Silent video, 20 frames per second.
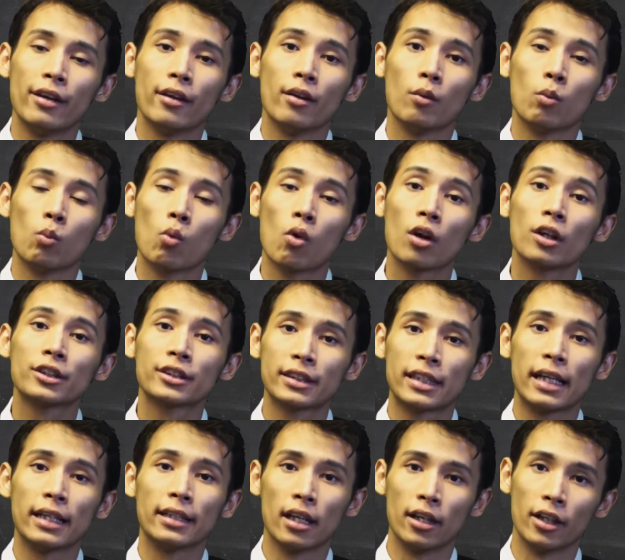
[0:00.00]
in a worse
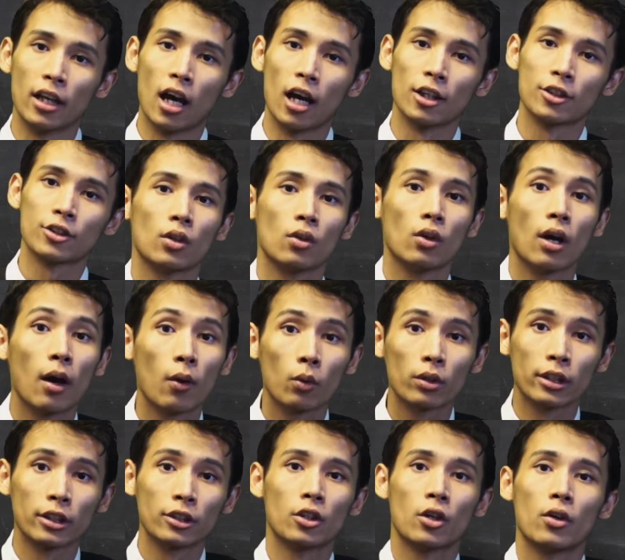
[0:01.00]
state than us. So I
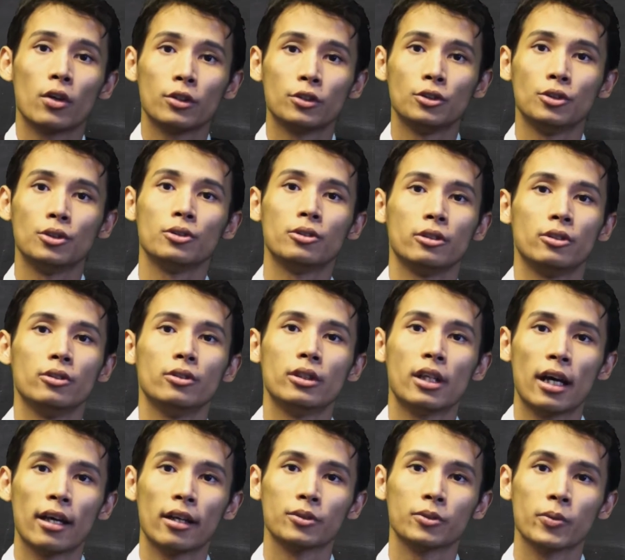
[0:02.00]
would encourage you to do
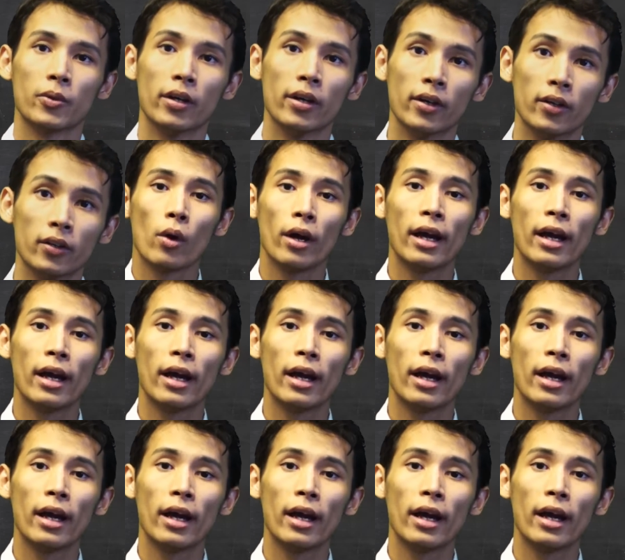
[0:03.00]
that as well.